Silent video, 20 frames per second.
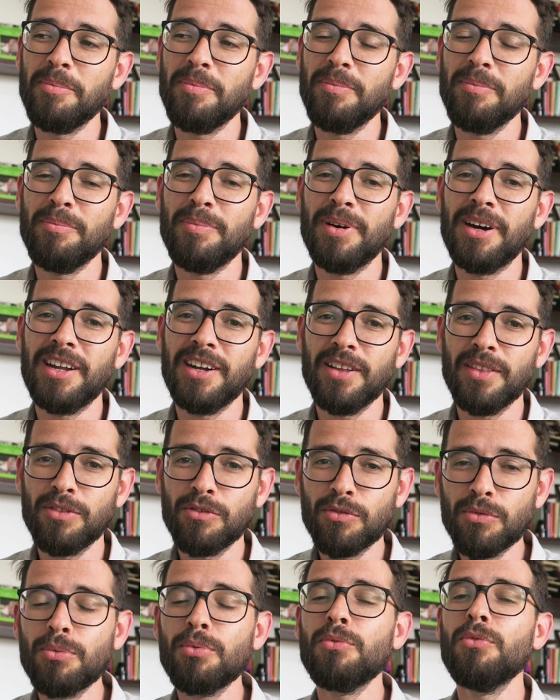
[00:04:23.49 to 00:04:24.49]
But
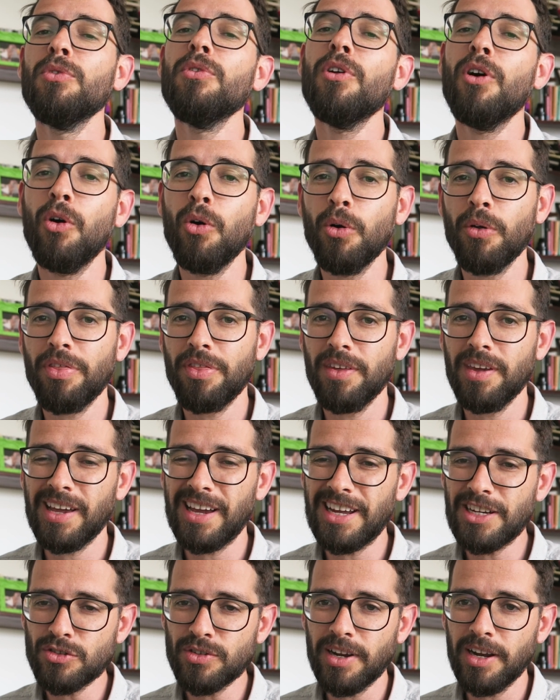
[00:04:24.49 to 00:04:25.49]
through the whole thing,
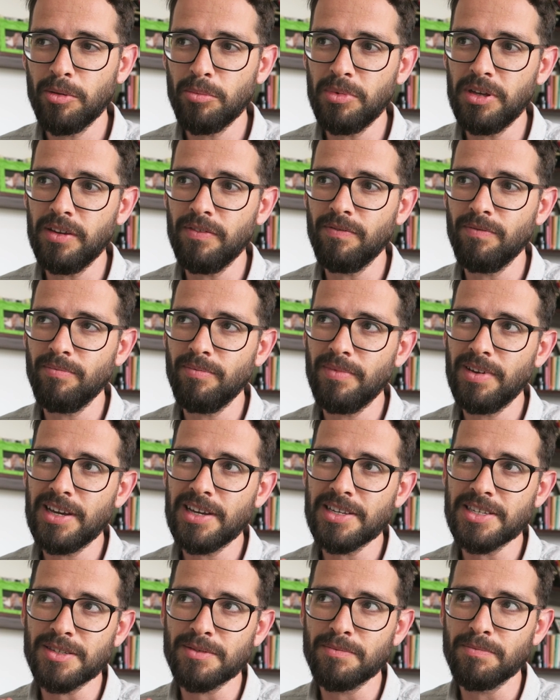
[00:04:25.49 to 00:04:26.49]
I try to be
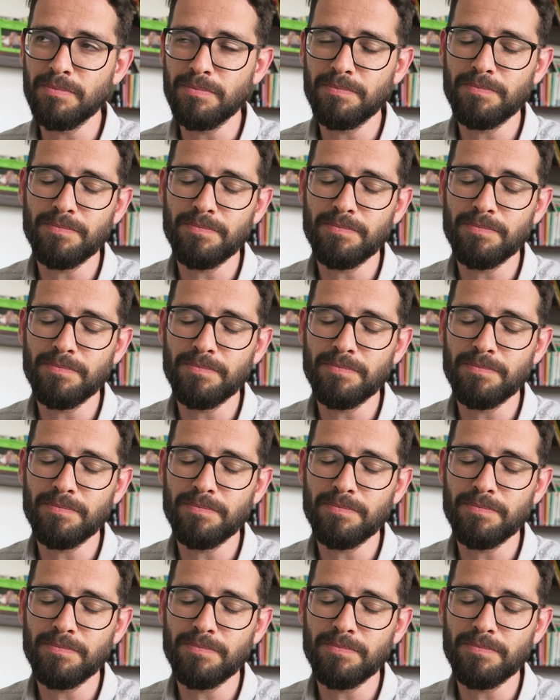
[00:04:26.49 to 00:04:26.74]
as